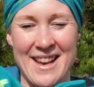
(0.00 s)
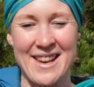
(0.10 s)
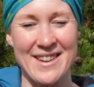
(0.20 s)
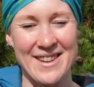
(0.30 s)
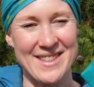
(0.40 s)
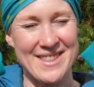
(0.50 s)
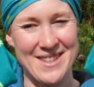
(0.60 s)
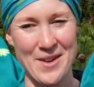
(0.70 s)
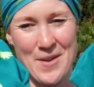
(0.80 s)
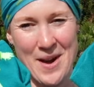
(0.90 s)
look
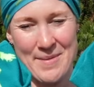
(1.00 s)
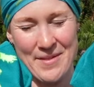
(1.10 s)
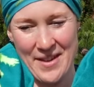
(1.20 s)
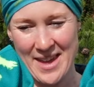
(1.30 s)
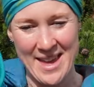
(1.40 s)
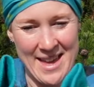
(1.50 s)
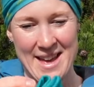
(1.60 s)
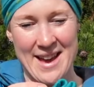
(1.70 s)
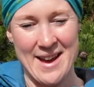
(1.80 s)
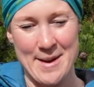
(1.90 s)
so comfy,
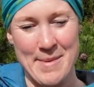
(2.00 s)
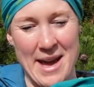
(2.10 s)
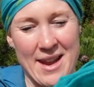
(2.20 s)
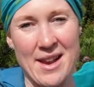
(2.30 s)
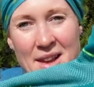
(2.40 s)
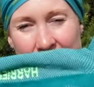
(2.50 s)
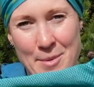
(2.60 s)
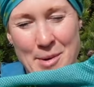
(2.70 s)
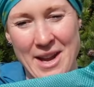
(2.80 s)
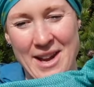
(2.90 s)
and I love the
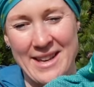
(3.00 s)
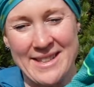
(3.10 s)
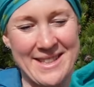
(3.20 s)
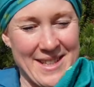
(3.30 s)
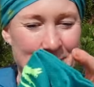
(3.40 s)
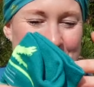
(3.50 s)
bright colours too.